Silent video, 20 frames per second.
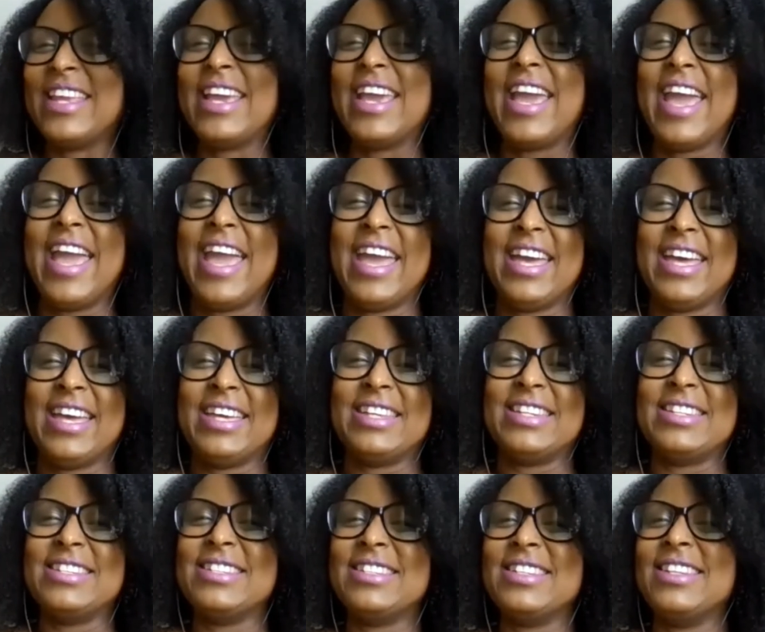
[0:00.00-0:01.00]

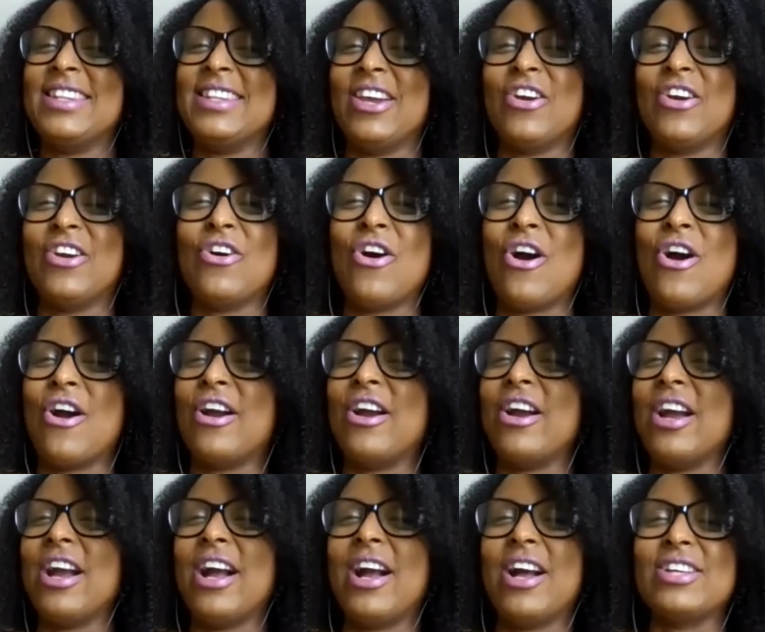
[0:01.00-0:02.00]
and there
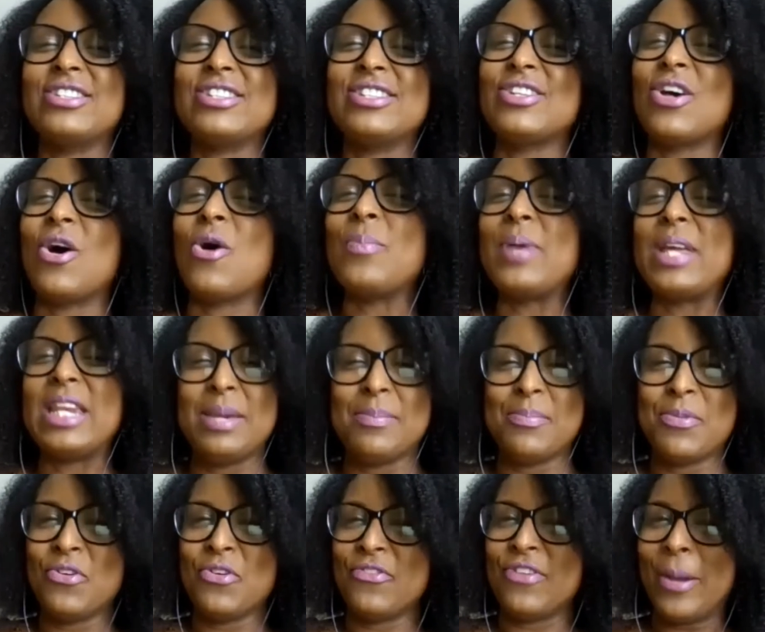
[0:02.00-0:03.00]
are so many
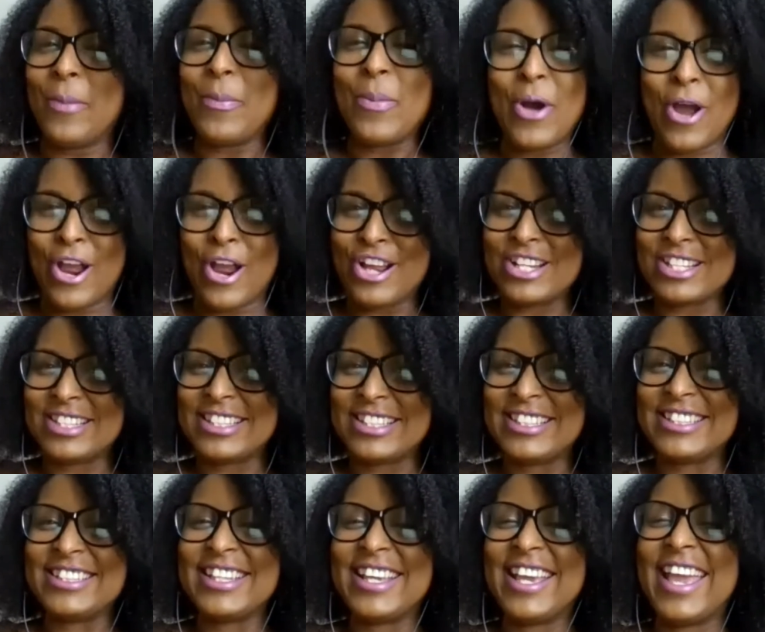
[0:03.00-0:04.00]
moving
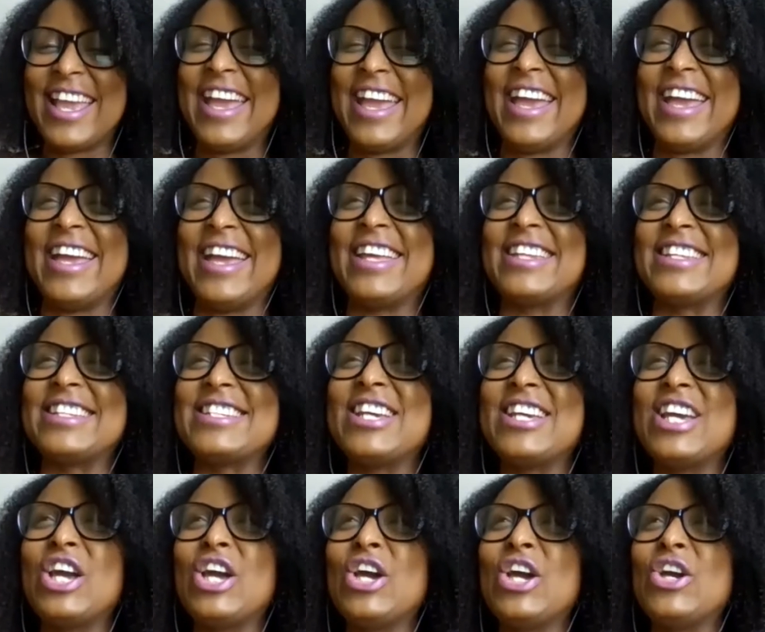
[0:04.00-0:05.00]
parts, and
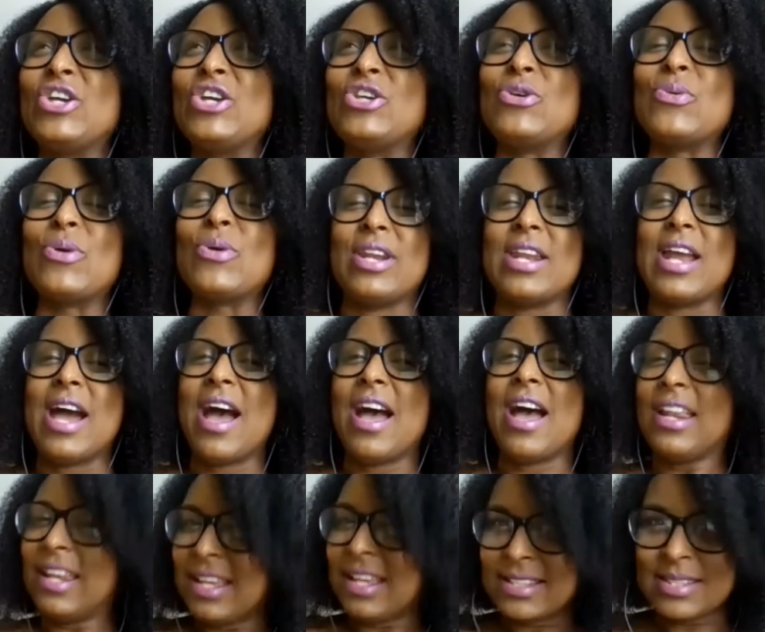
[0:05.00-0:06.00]
you are
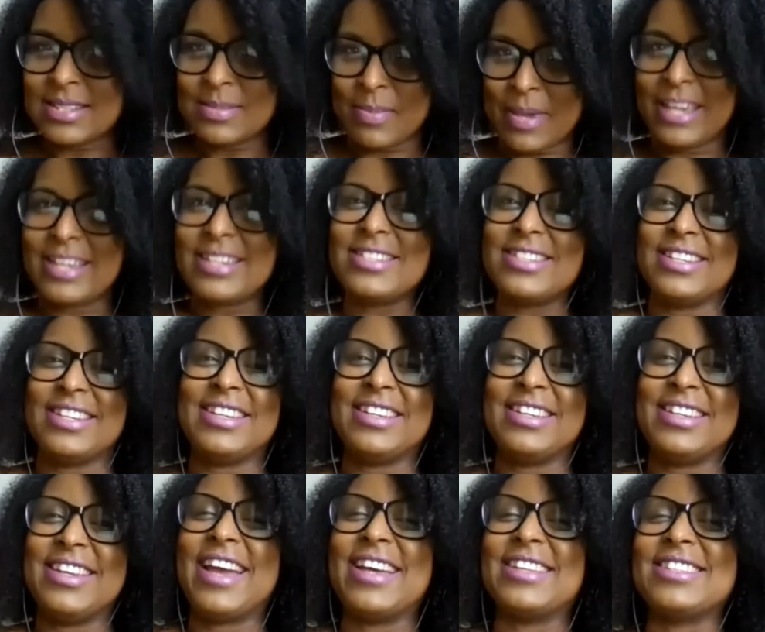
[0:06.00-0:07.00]
not
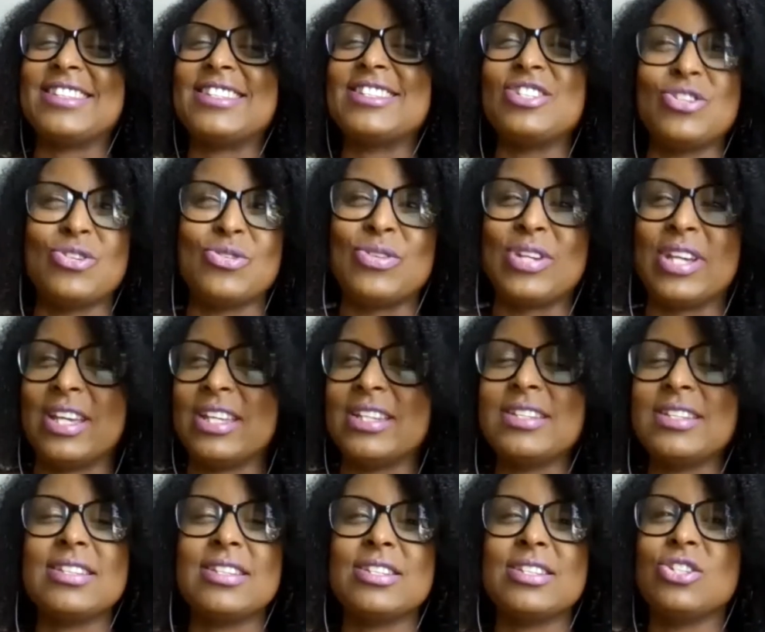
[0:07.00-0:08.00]
expected as a student
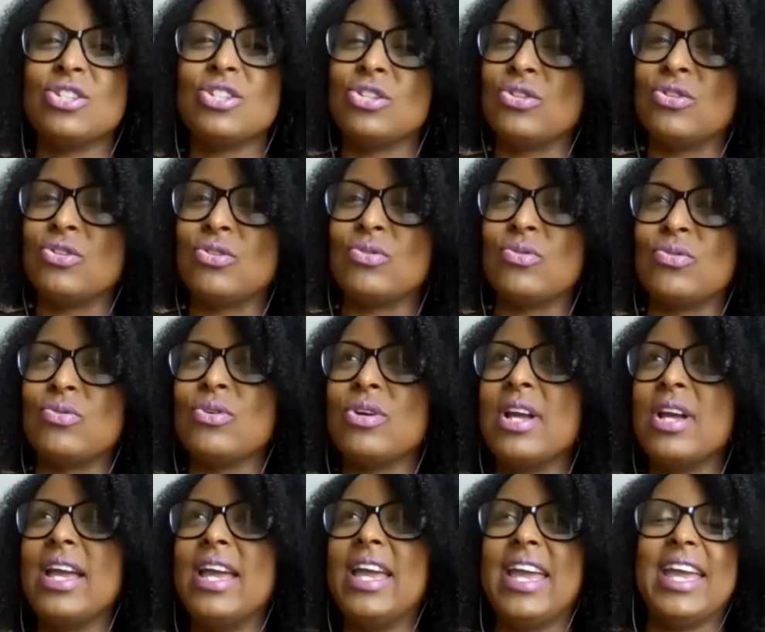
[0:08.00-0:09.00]
to
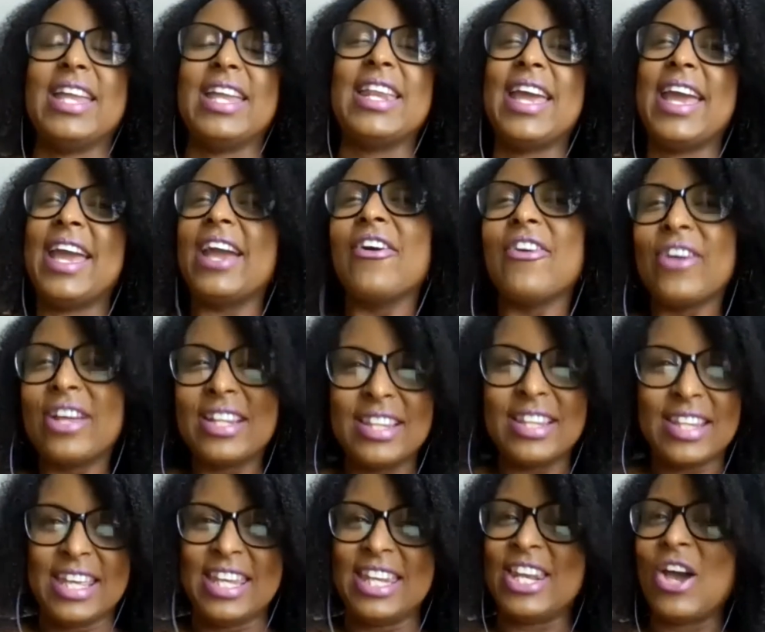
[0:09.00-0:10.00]

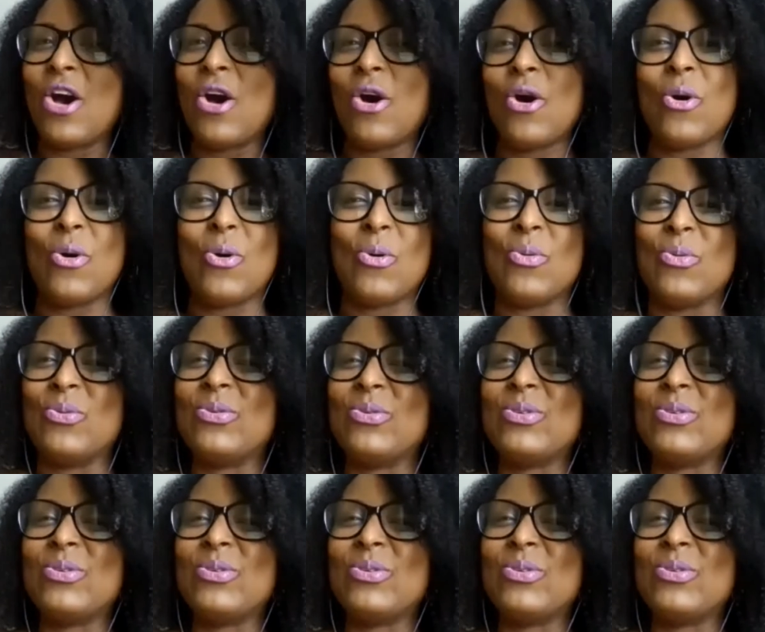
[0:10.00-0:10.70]
inherently know